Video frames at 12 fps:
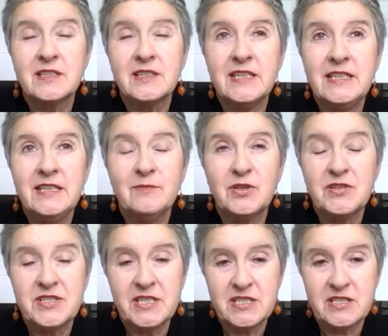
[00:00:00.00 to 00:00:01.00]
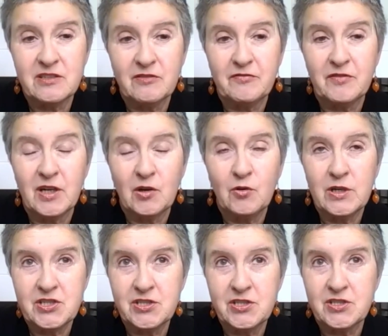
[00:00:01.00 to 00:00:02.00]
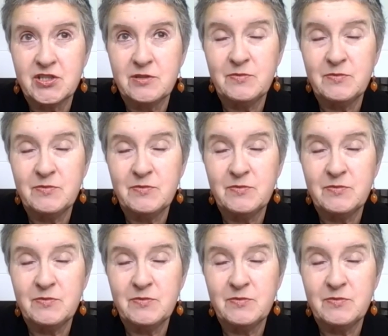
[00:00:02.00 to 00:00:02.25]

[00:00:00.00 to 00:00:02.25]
the process of questions to